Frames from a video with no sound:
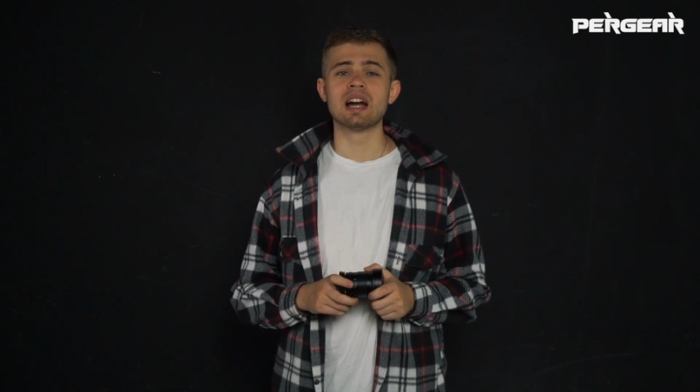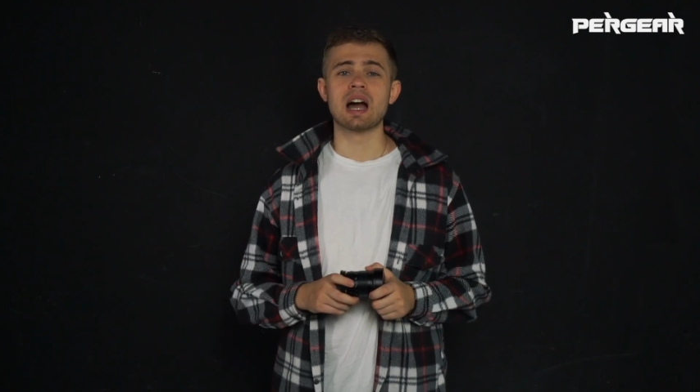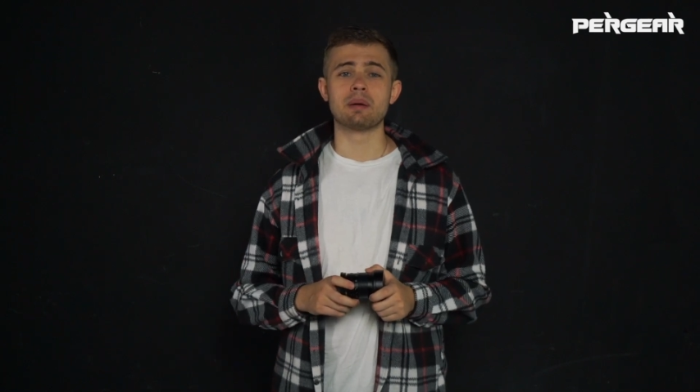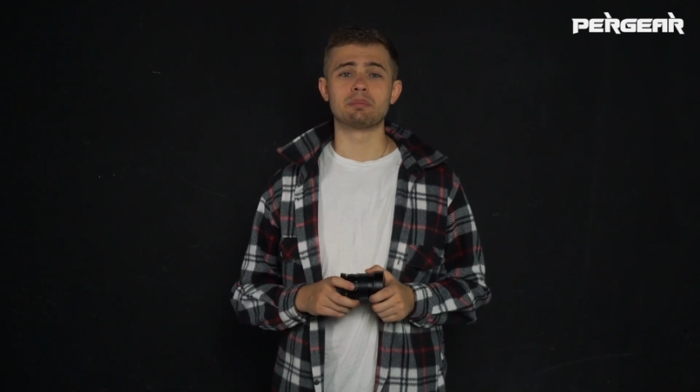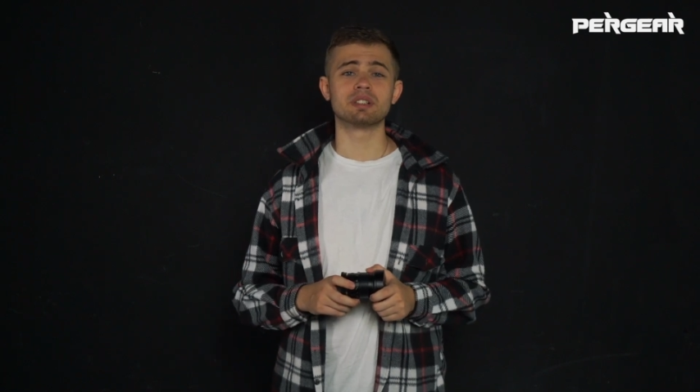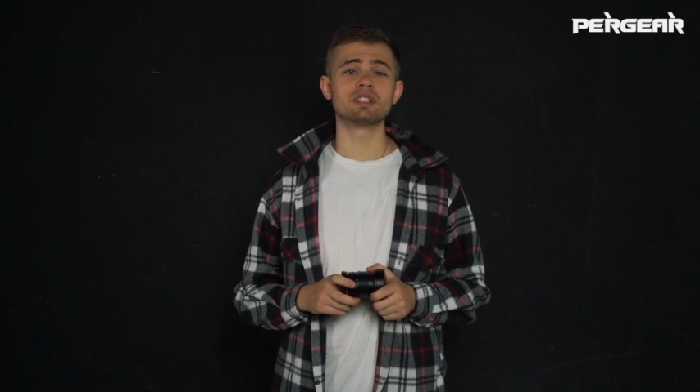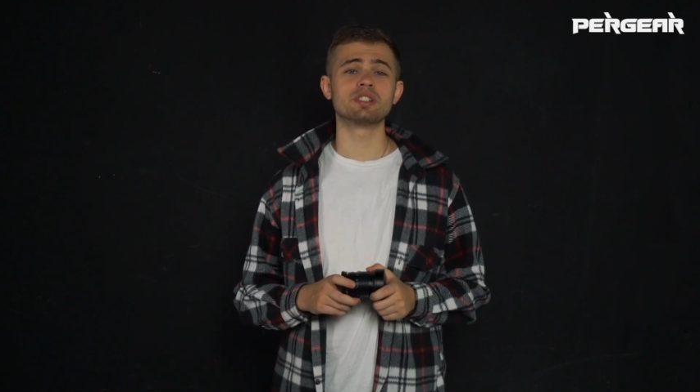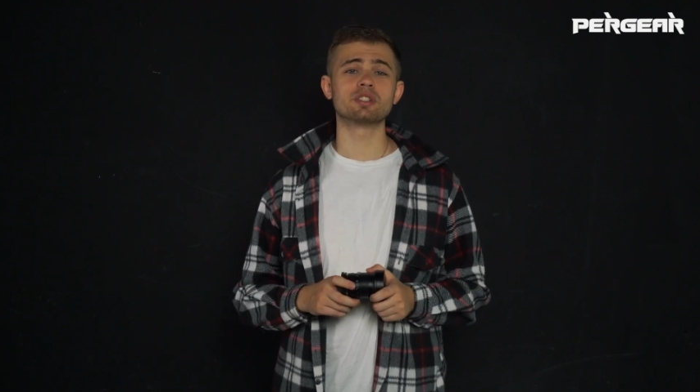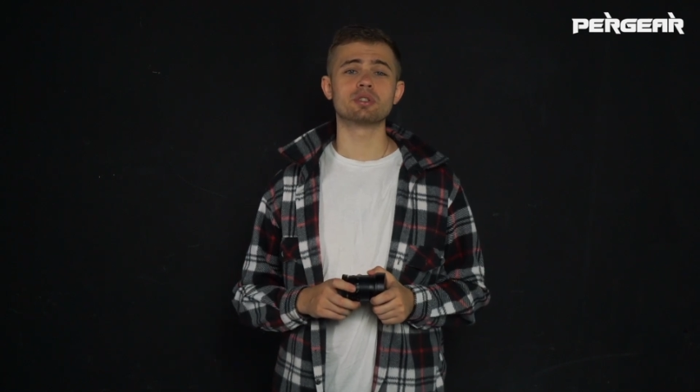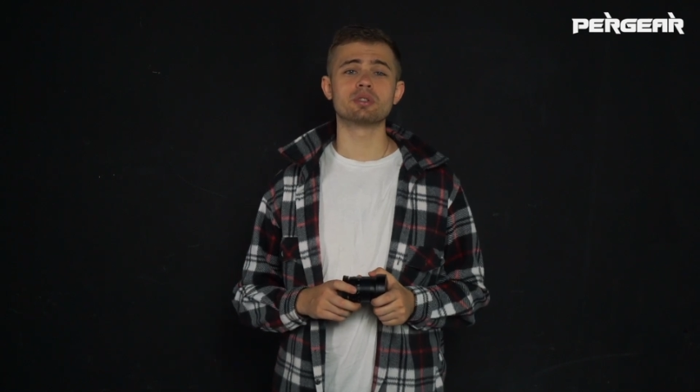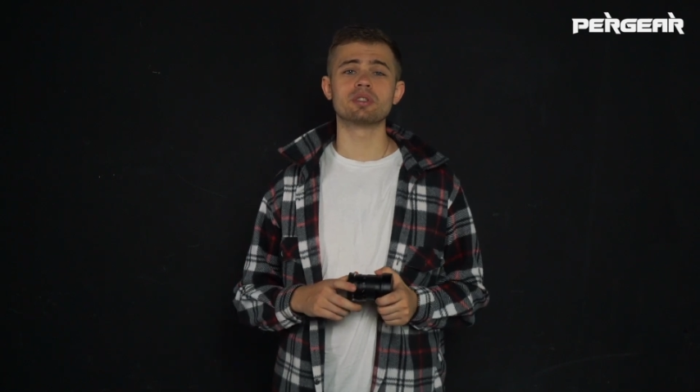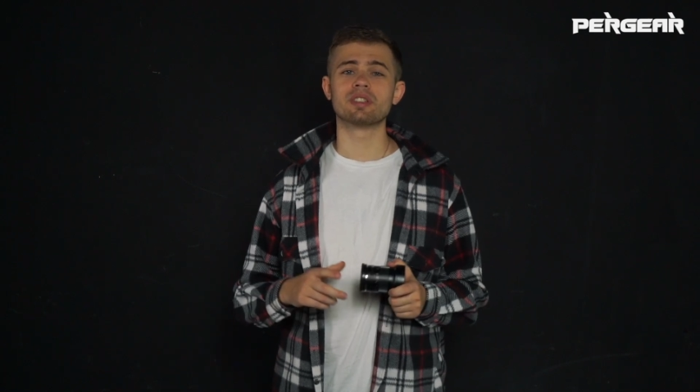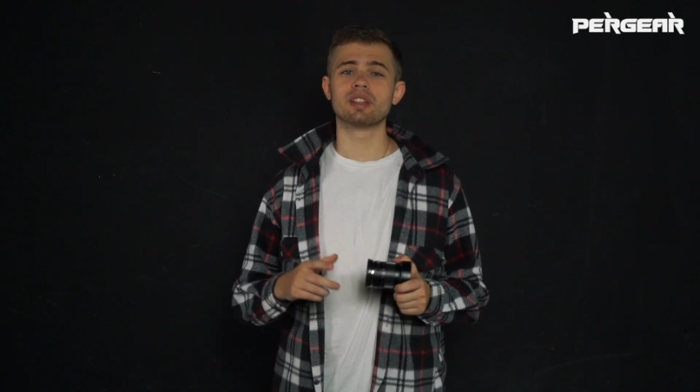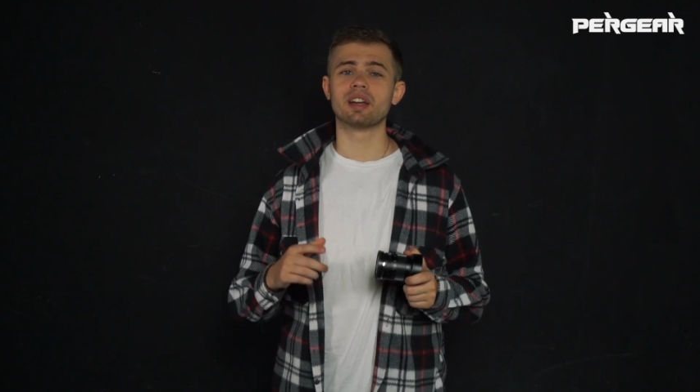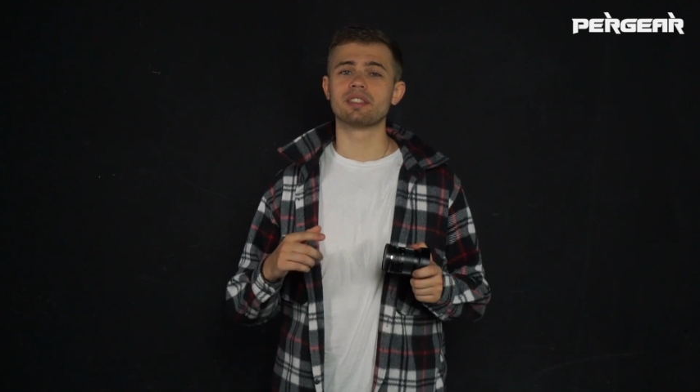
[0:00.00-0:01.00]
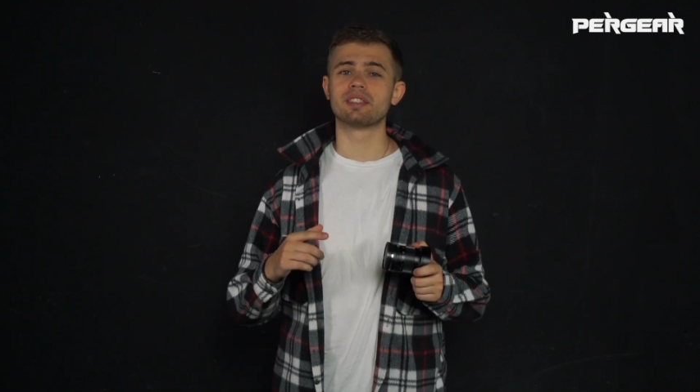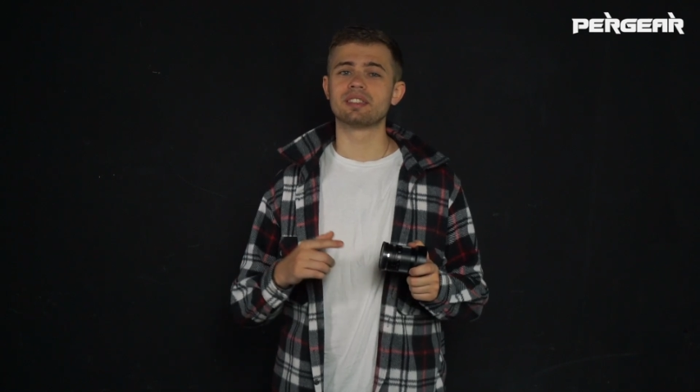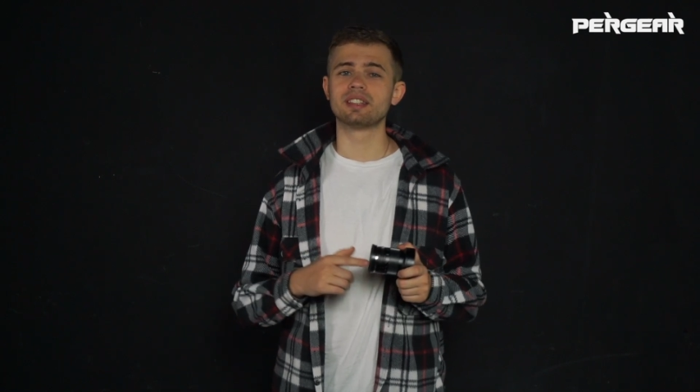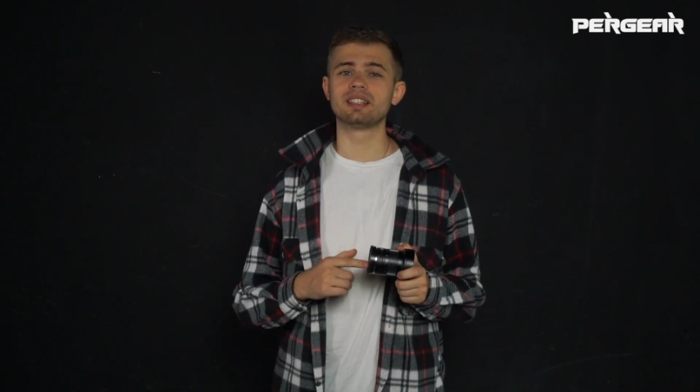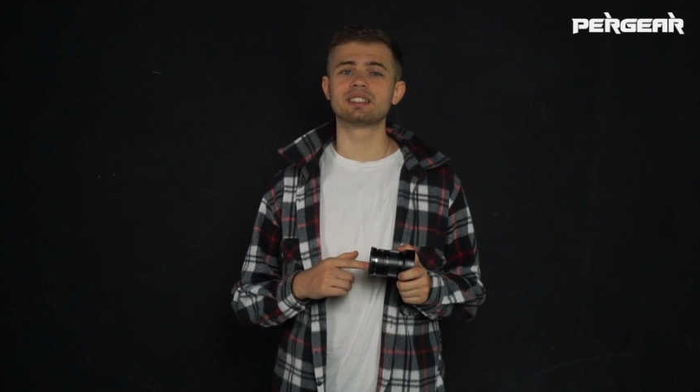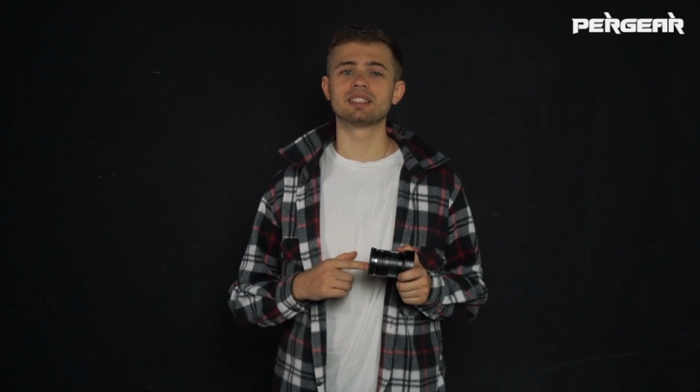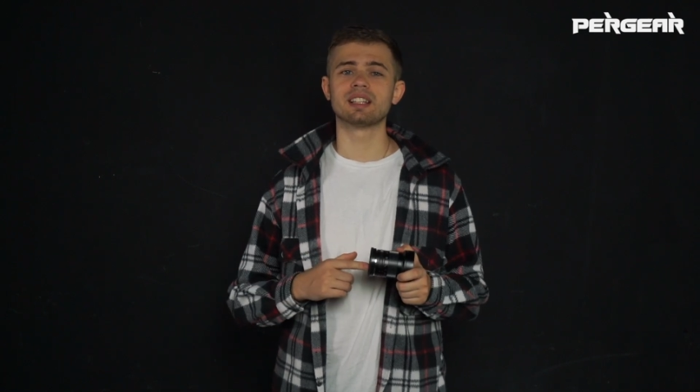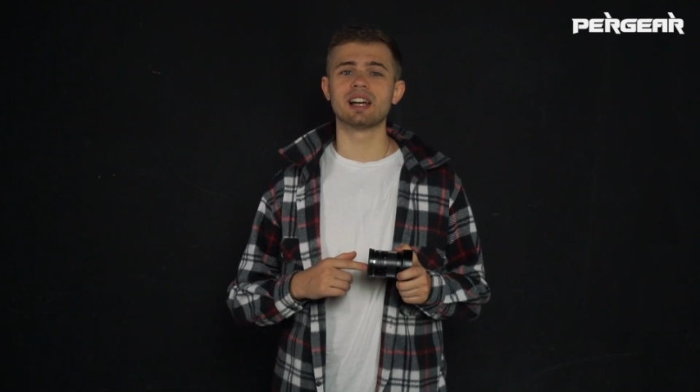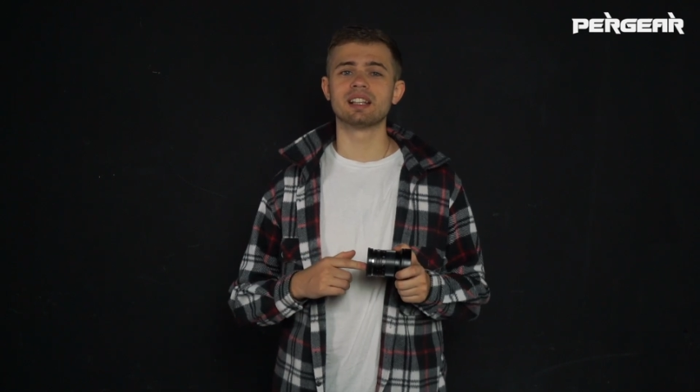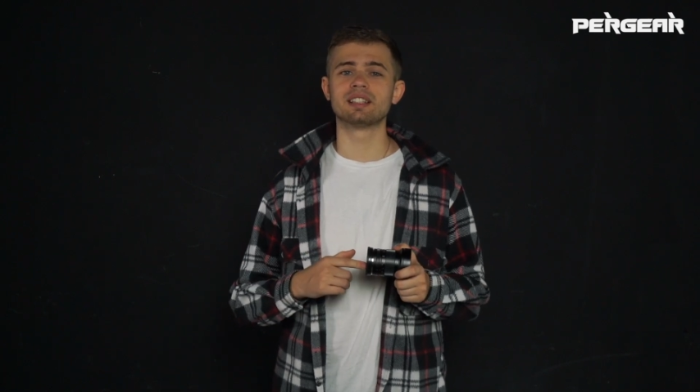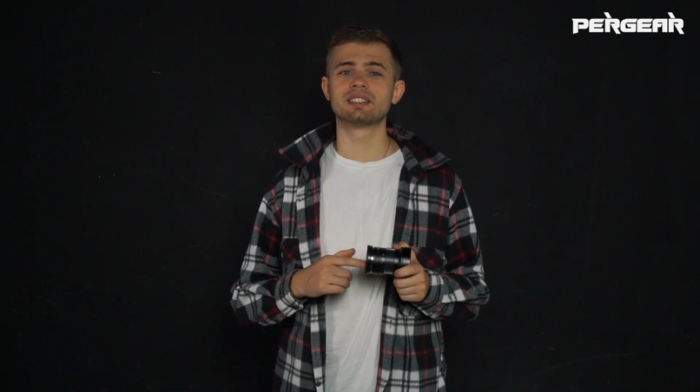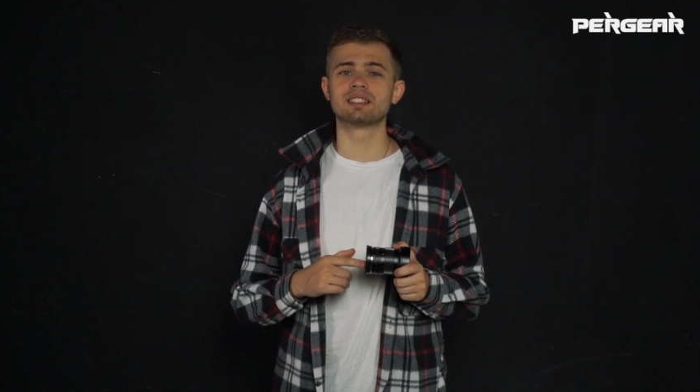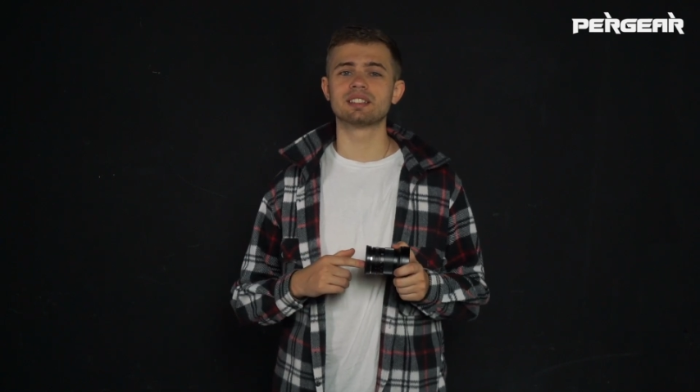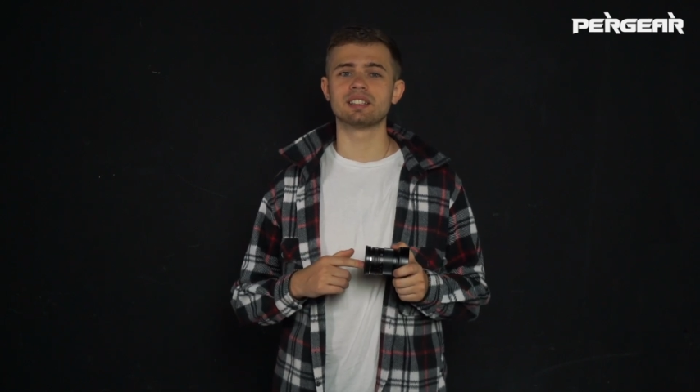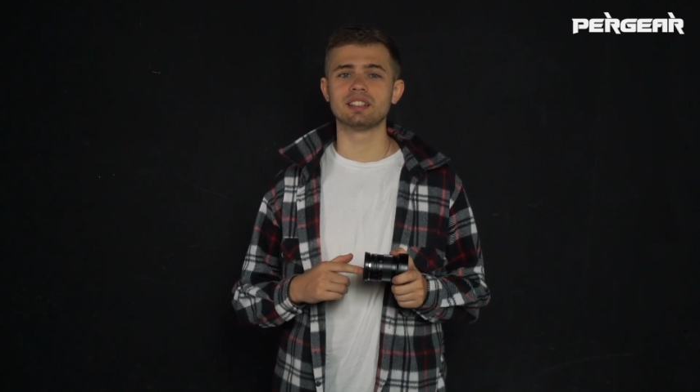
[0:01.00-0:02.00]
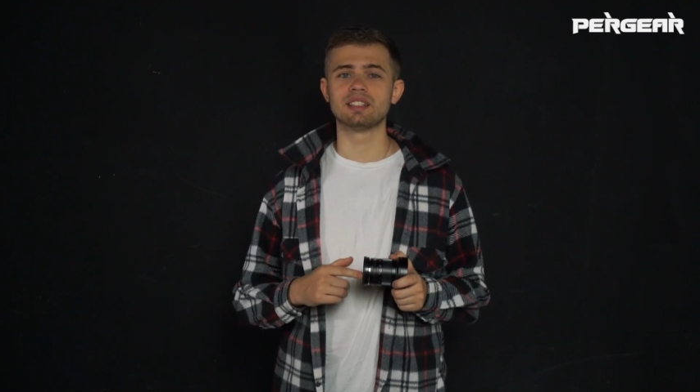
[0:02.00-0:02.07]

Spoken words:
I'm pretty sure that this lens